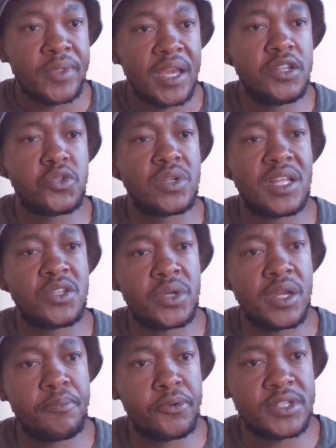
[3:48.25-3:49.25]
and so that you
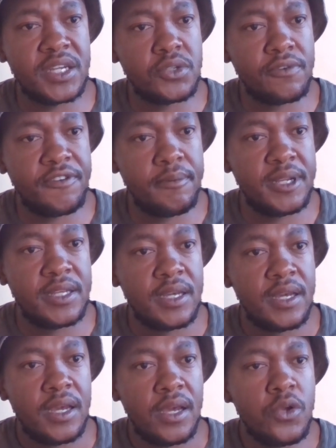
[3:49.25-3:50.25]
can protect your family
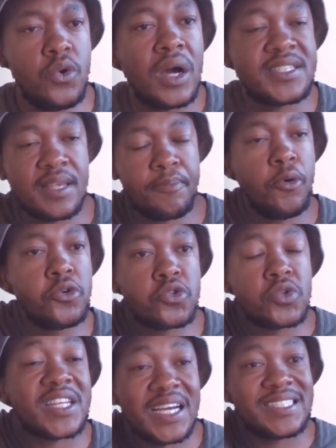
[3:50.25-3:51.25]
you are supposed
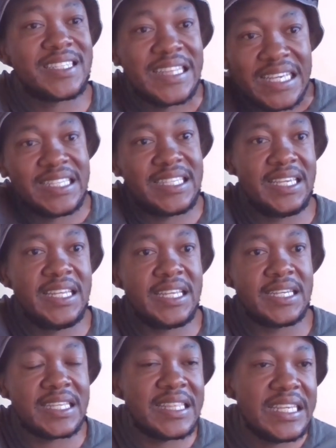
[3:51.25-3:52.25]
to trust these
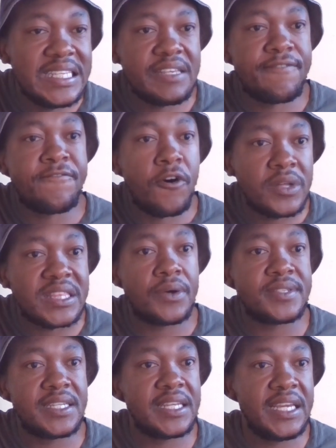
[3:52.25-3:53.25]
idiots these
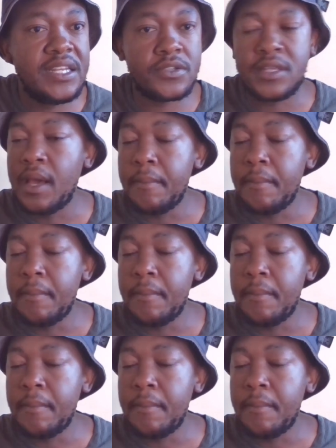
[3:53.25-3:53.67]
4000 idiots